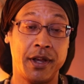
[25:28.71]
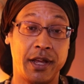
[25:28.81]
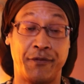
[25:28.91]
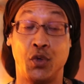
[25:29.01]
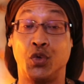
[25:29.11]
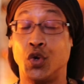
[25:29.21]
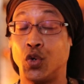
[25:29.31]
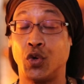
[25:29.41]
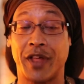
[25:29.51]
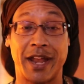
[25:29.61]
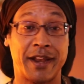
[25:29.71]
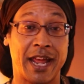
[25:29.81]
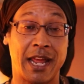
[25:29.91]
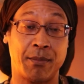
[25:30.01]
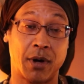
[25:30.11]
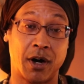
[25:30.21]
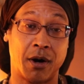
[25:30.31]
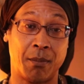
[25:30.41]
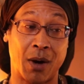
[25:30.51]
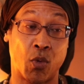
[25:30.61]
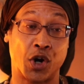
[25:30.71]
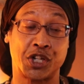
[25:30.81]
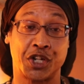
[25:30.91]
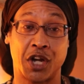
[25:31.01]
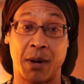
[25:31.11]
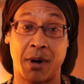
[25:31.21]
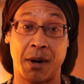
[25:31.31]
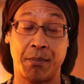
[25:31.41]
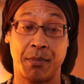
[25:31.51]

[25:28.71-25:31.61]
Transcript: If you Google that name, my work should come up.